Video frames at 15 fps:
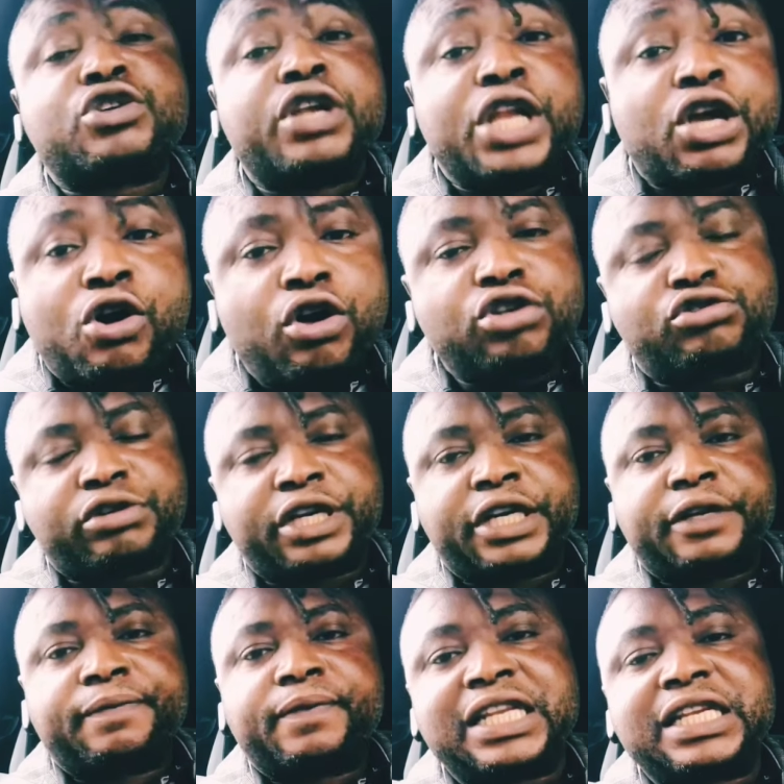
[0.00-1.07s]
the country.
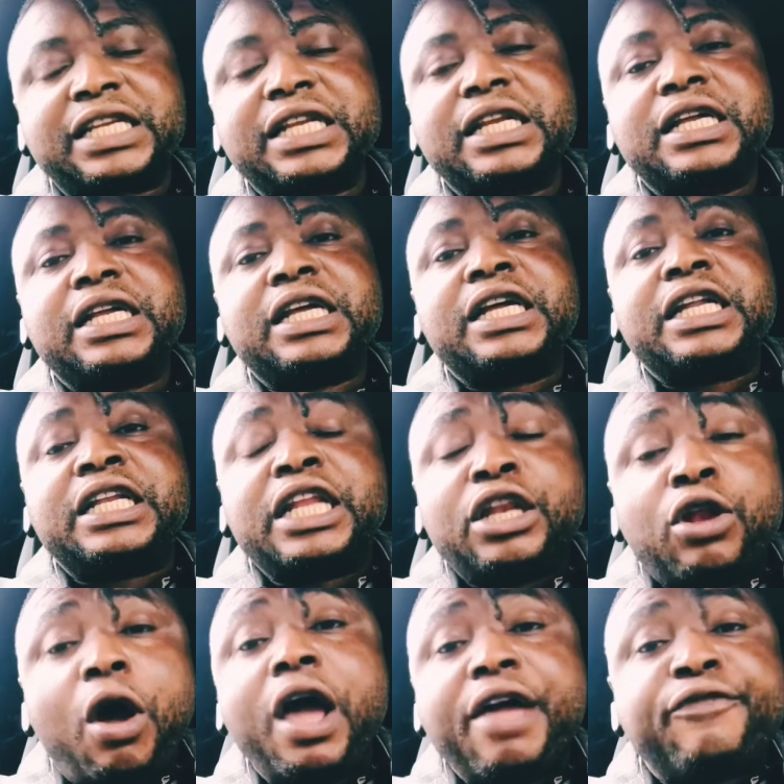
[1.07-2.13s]
The
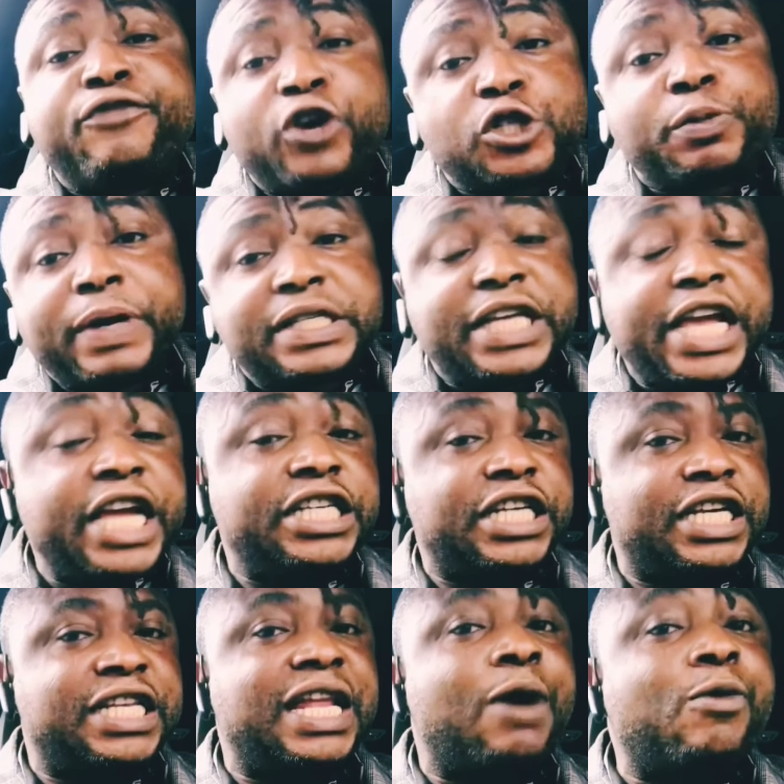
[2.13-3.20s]
law enforcement
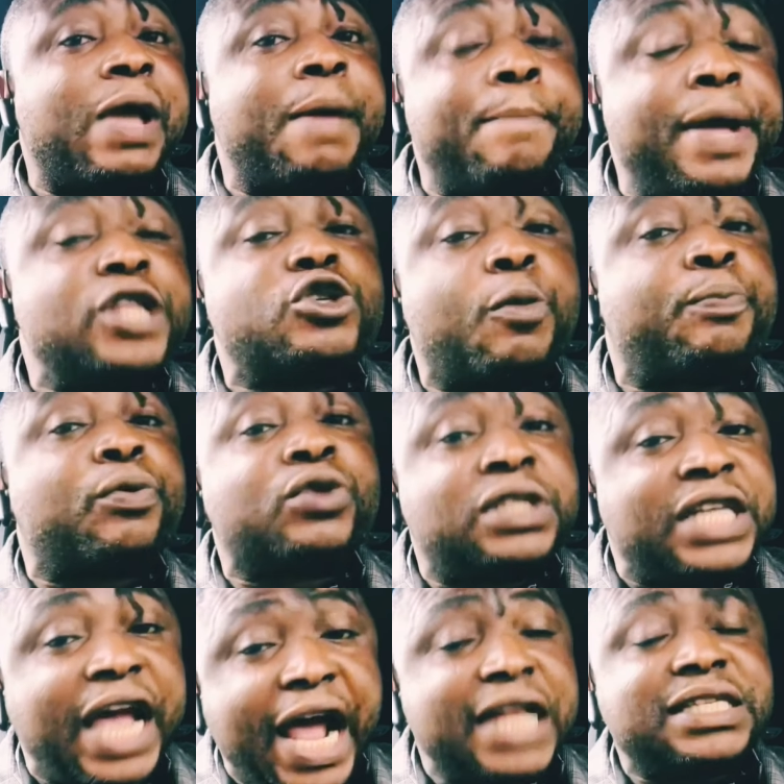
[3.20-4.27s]
agents that were meant to
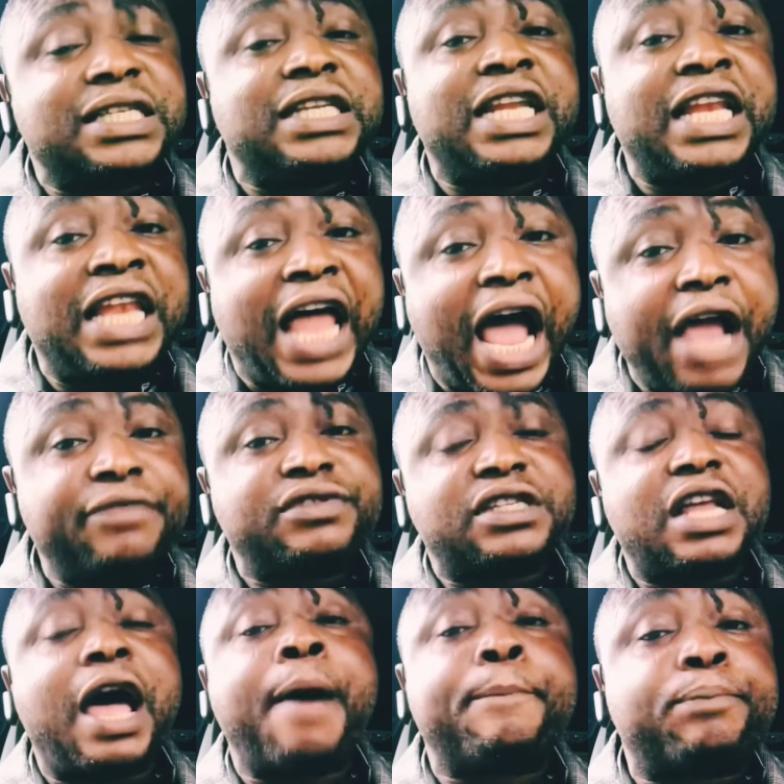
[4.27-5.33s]
protect the lives
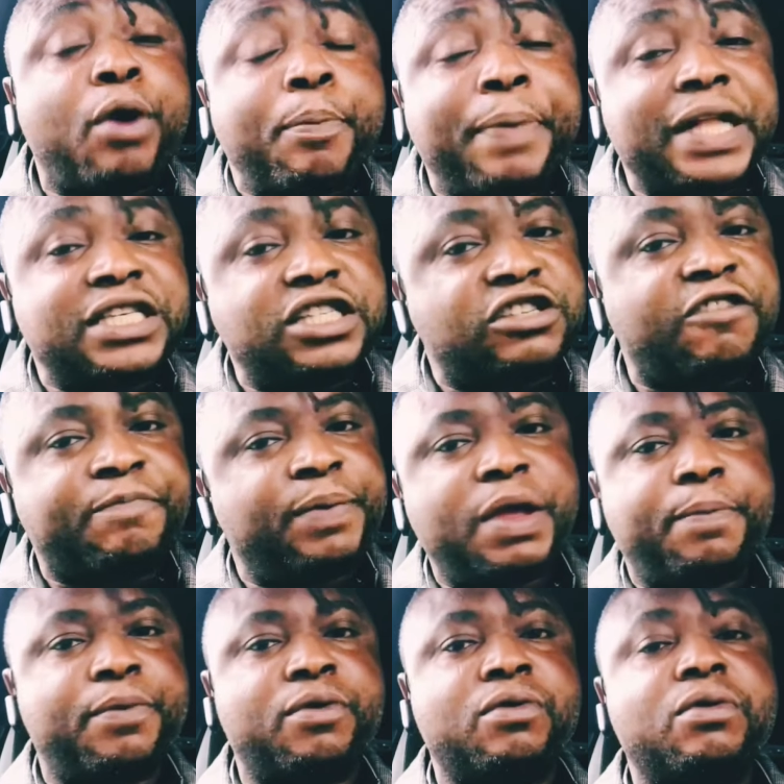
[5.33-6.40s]
and properties of
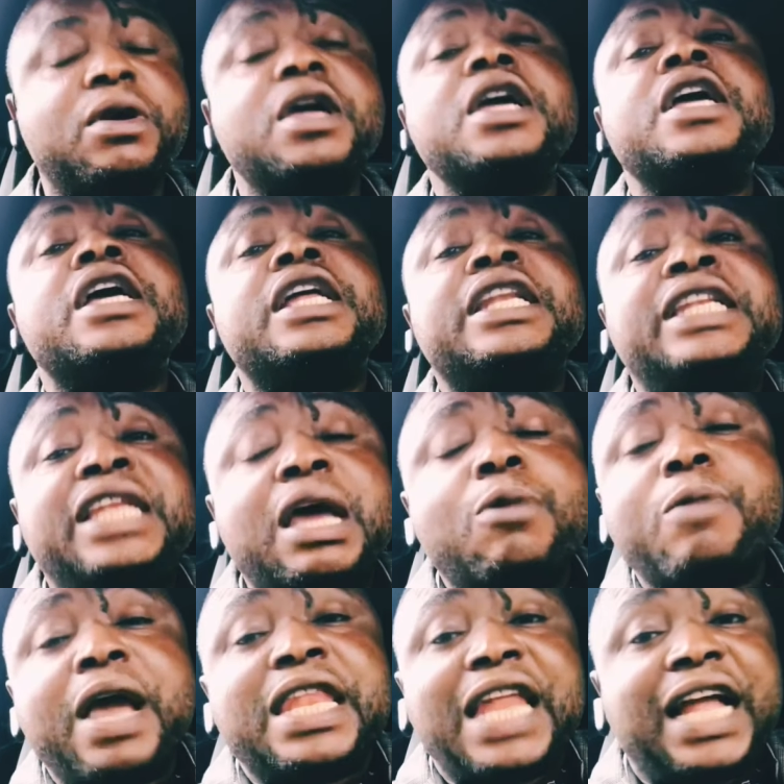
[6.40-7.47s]
people, they
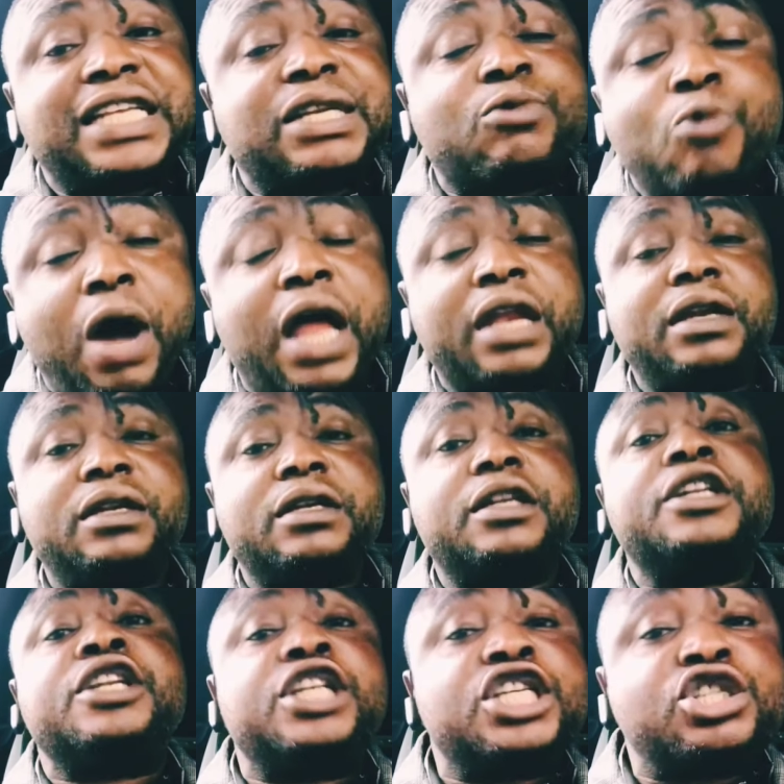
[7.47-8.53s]
were not the one
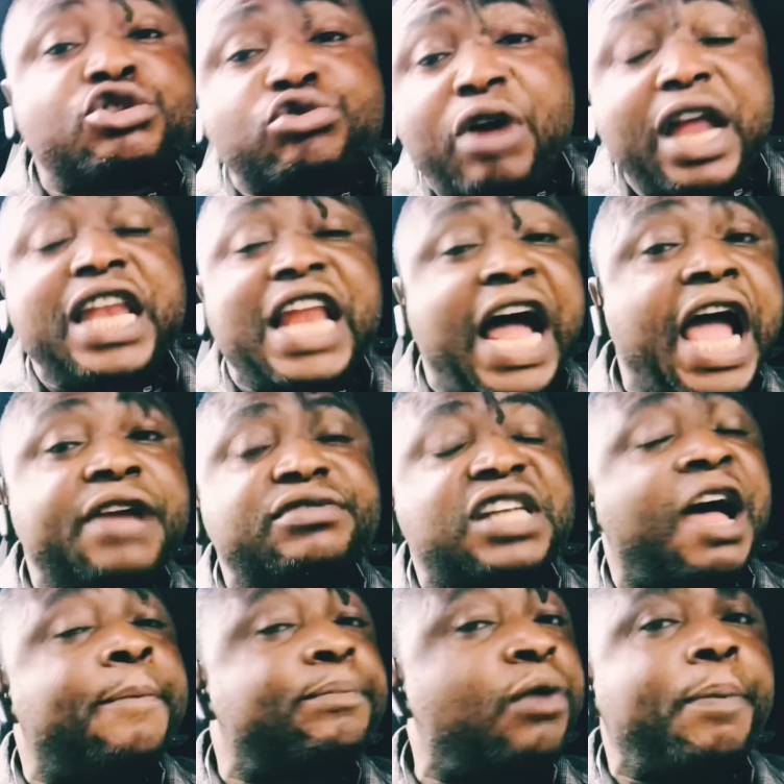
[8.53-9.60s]
destroying lives
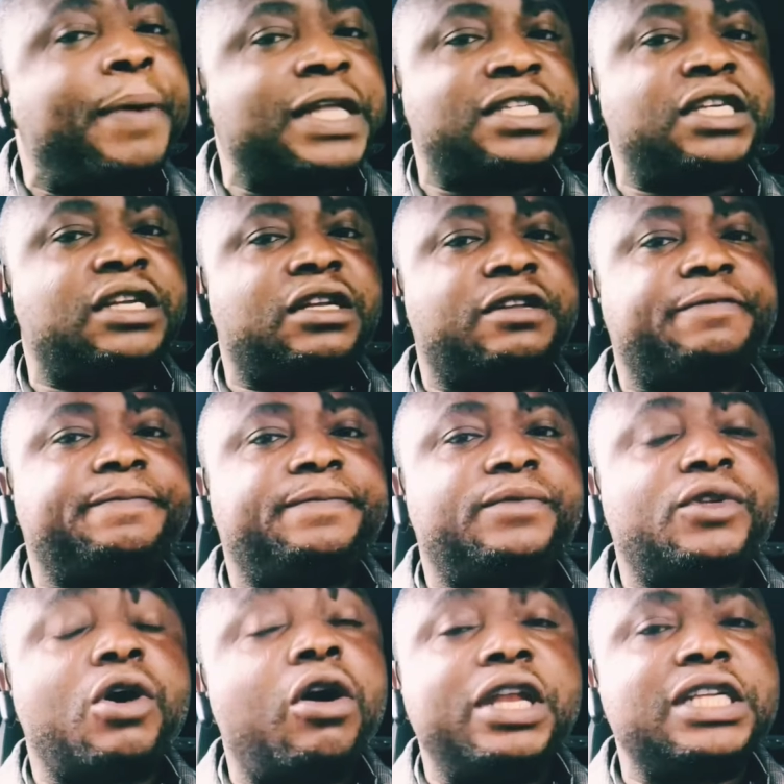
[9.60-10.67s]
and property.
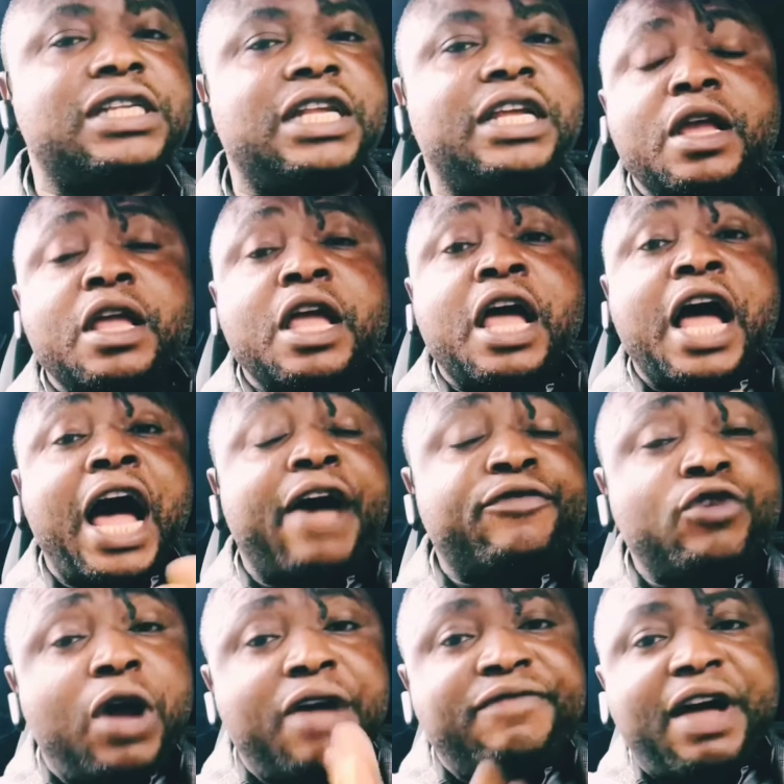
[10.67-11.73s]
Honestly, have
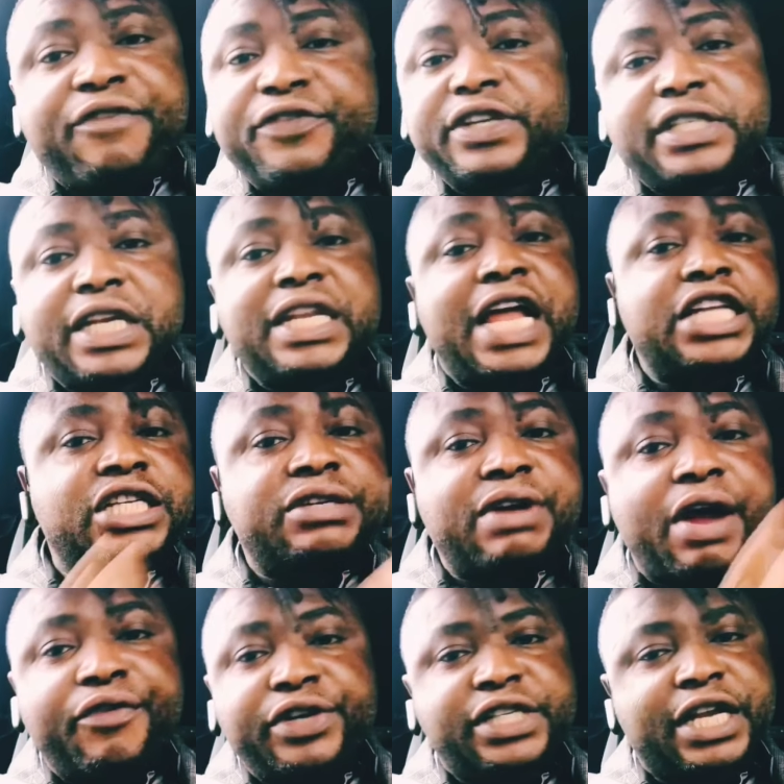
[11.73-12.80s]
you ever visited Nigeria
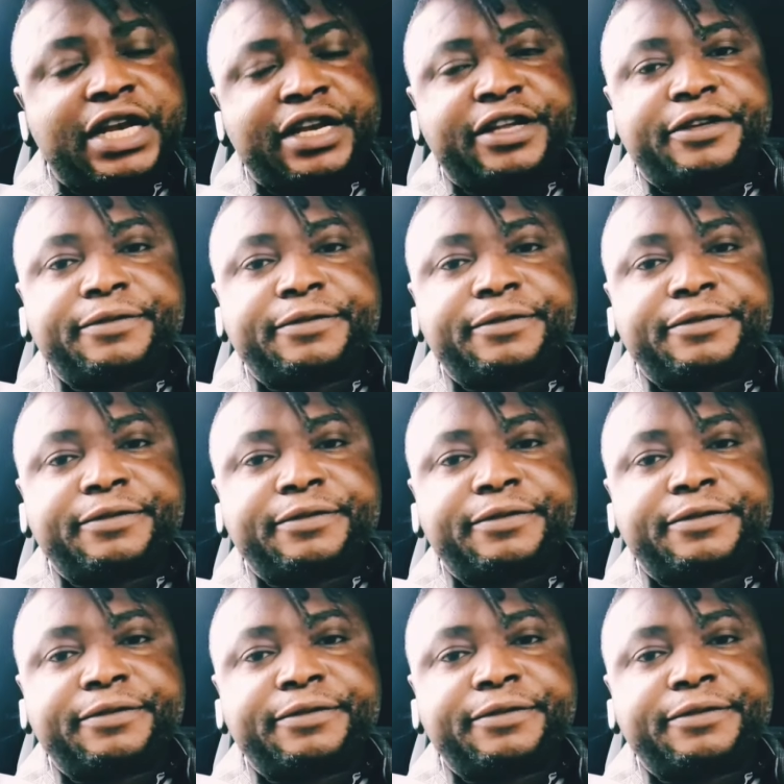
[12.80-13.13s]
recently,